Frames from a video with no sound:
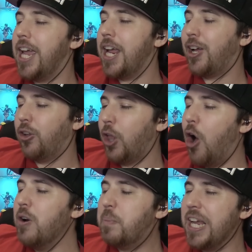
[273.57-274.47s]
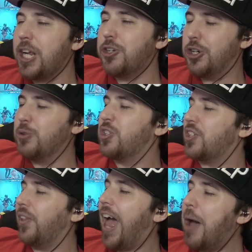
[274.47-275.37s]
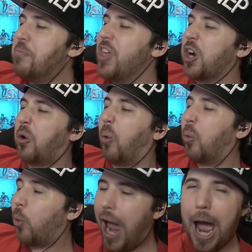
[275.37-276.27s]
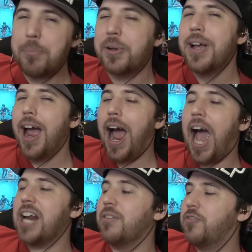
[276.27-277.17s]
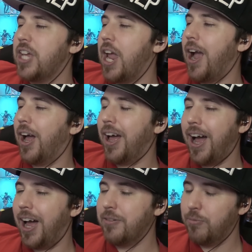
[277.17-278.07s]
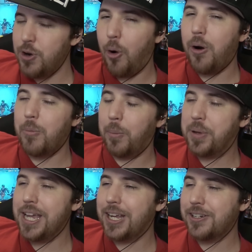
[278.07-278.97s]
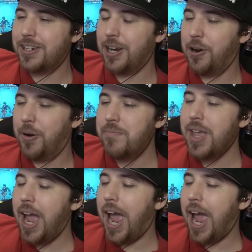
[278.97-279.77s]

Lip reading: the clone Pikachu slap the crap out of the normal Pikachu.